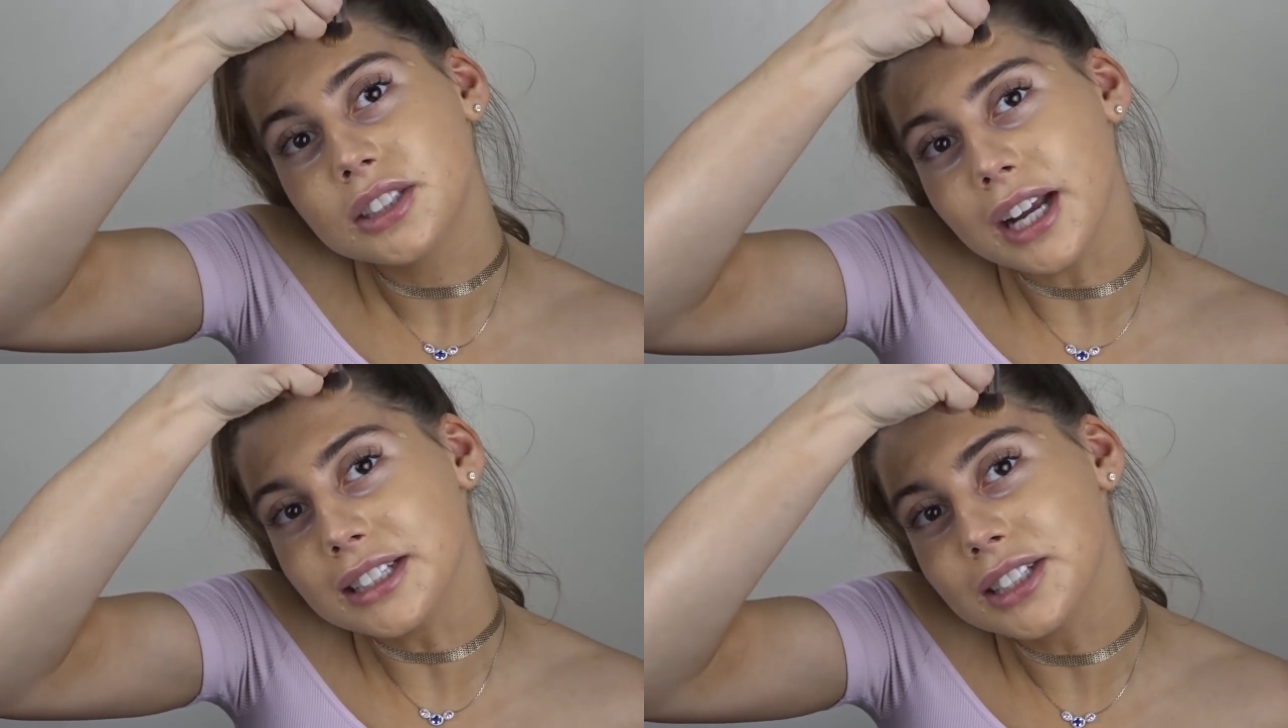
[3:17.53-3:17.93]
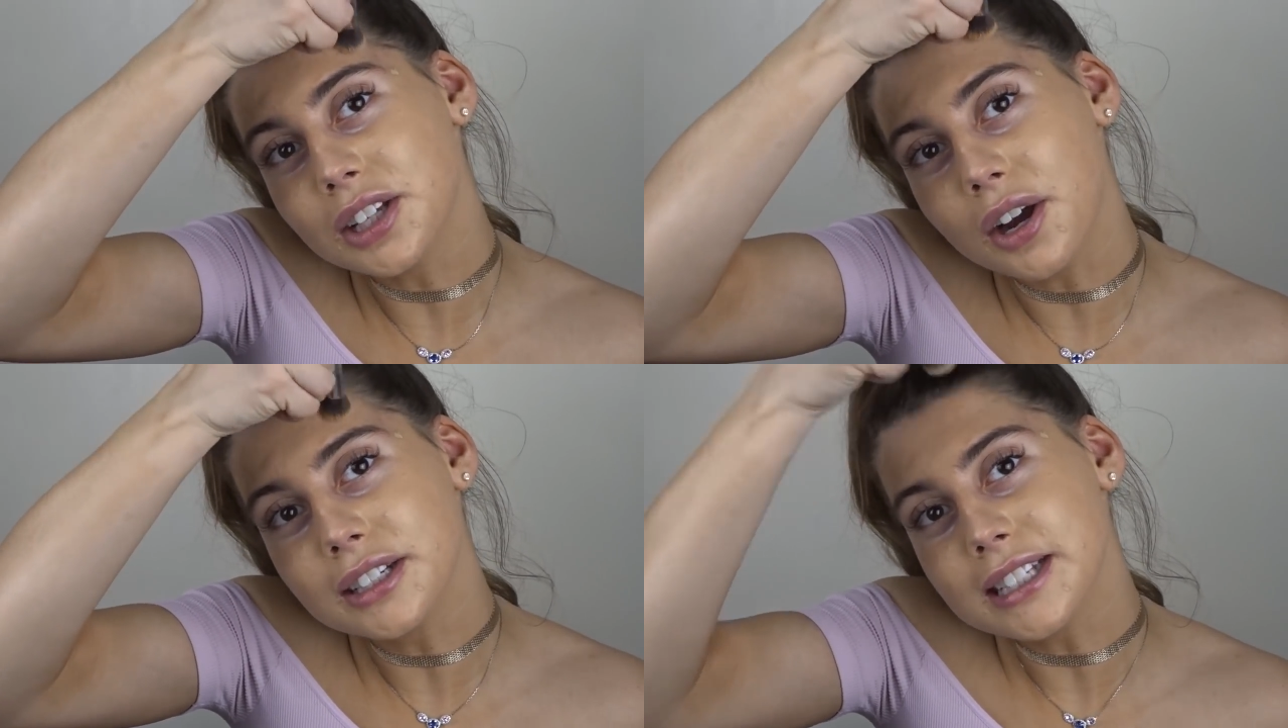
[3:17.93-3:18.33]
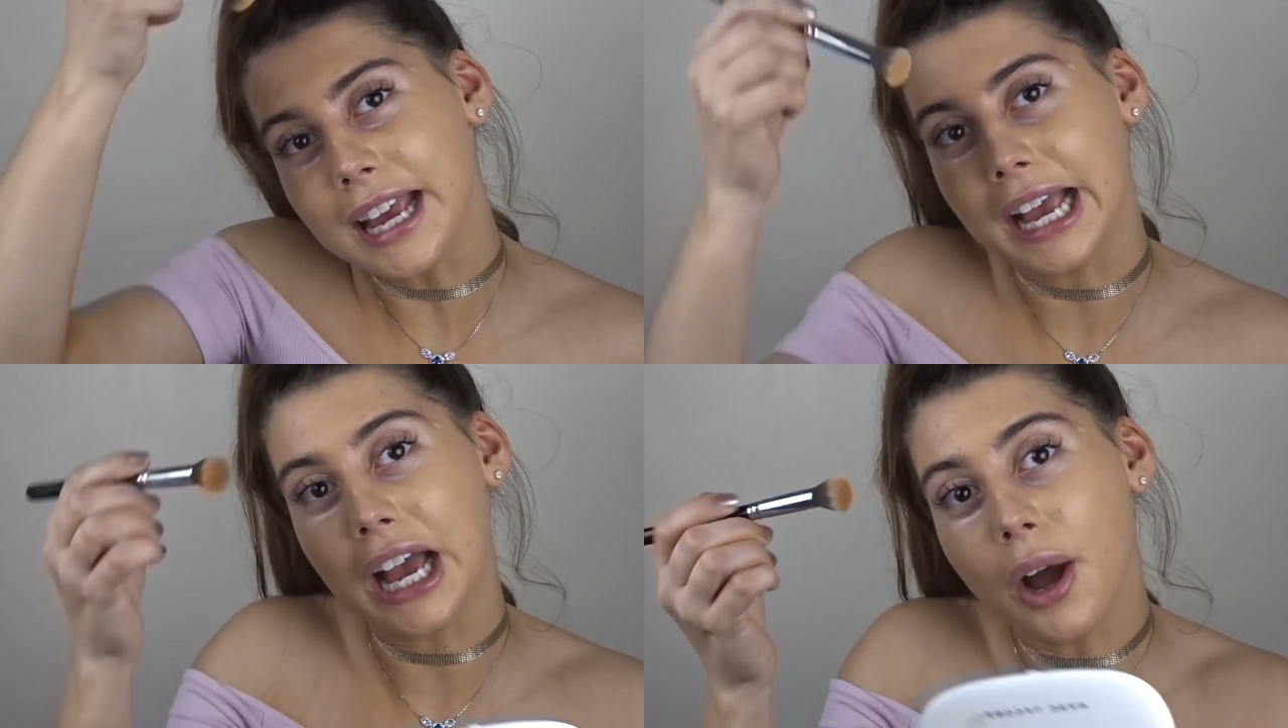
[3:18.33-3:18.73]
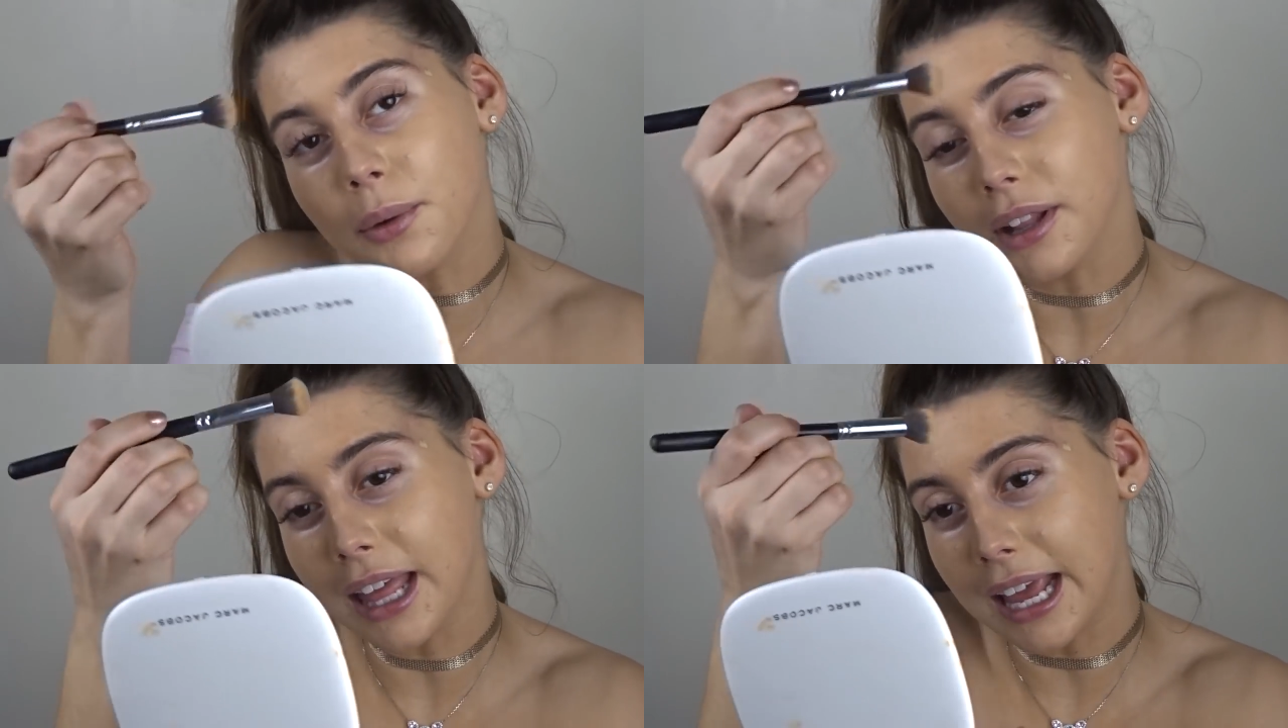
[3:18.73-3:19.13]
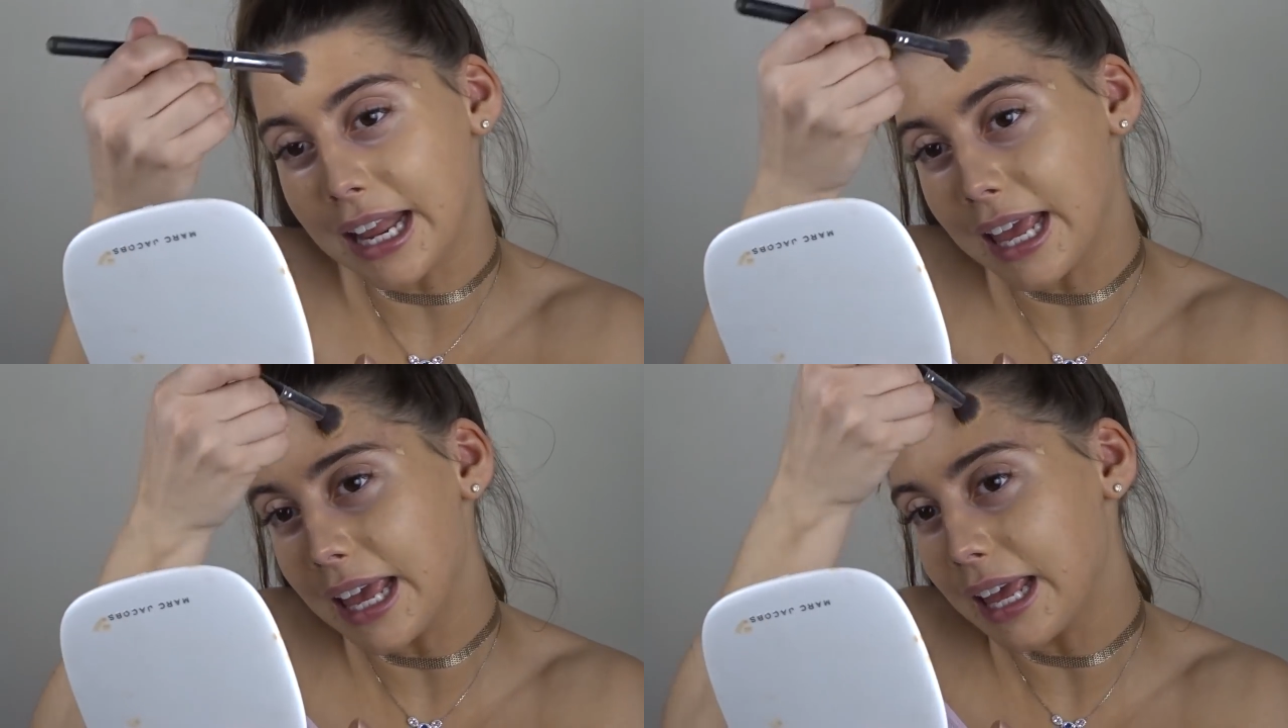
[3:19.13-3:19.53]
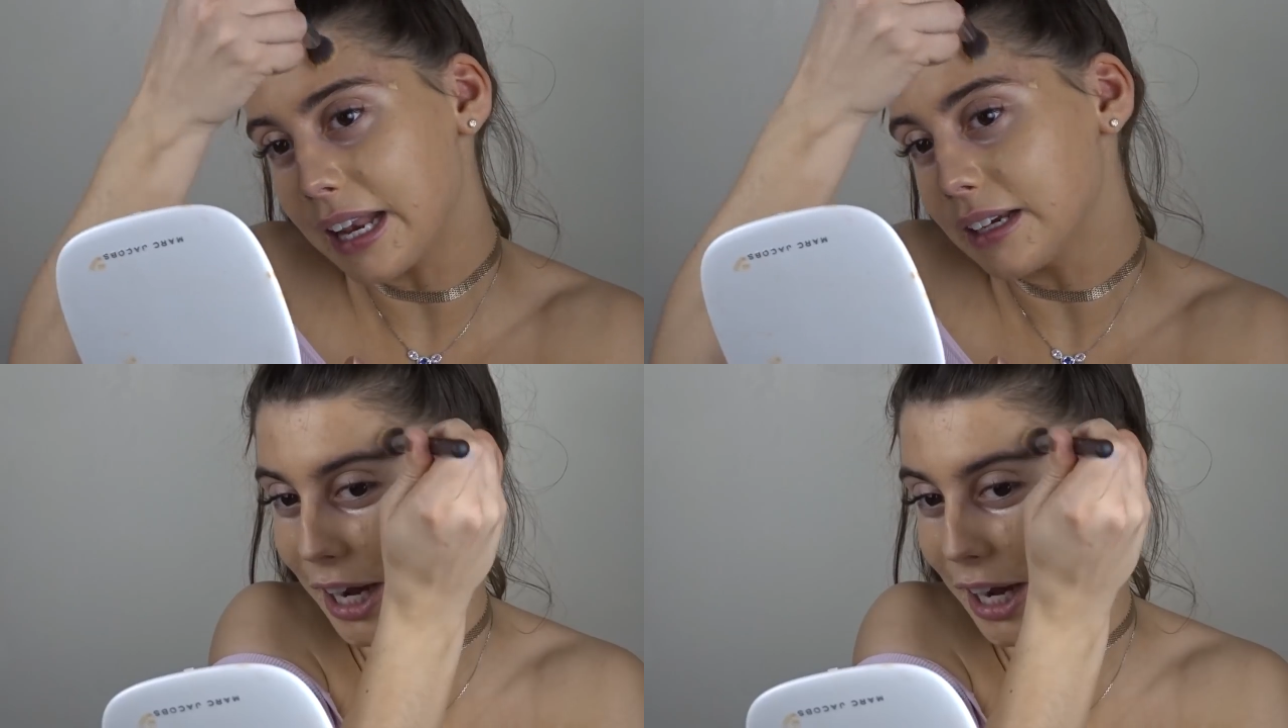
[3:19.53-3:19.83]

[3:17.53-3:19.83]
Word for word: Chances are it's like gut related,